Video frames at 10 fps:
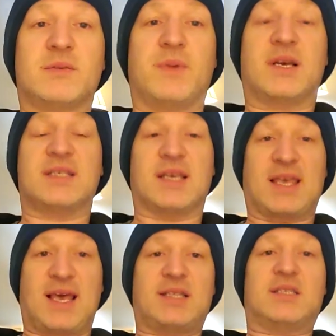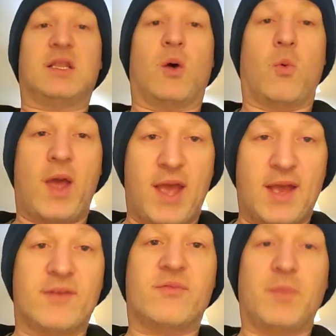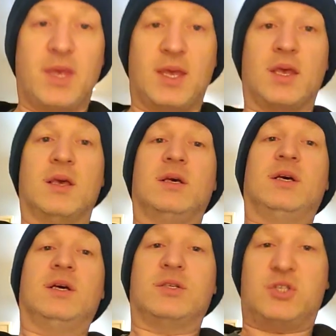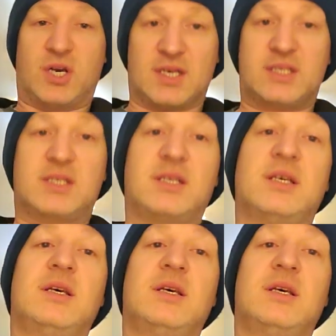because it gets in the way of me just